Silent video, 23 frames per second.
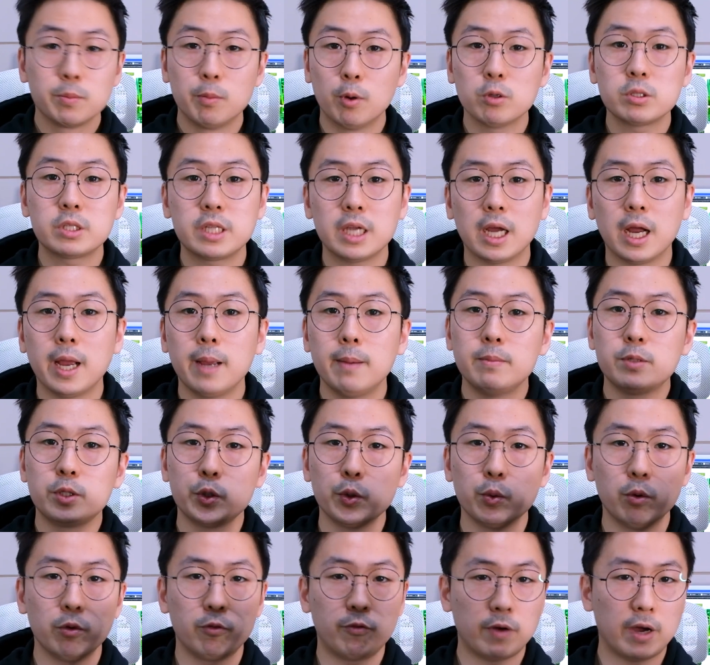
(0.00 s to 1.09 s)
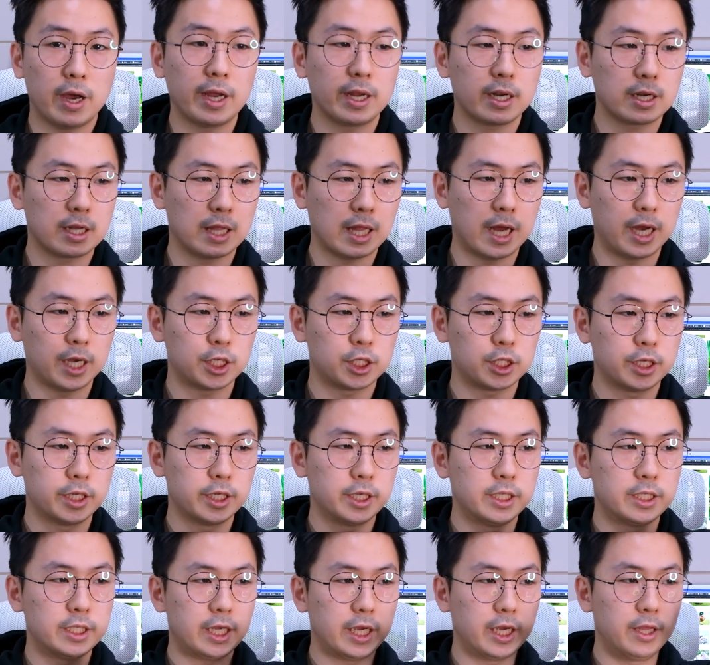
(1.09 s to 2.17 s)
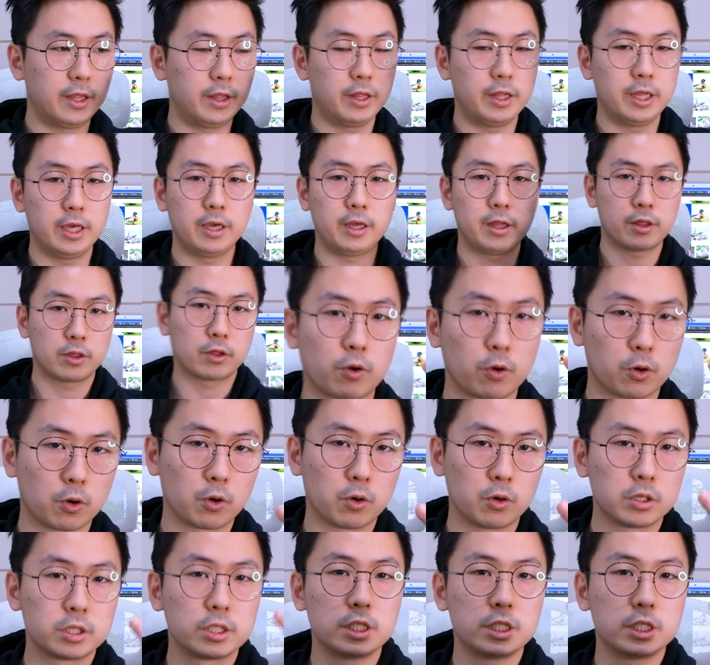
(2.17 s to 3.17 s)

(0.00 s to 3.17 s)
most times you will find clashes in the third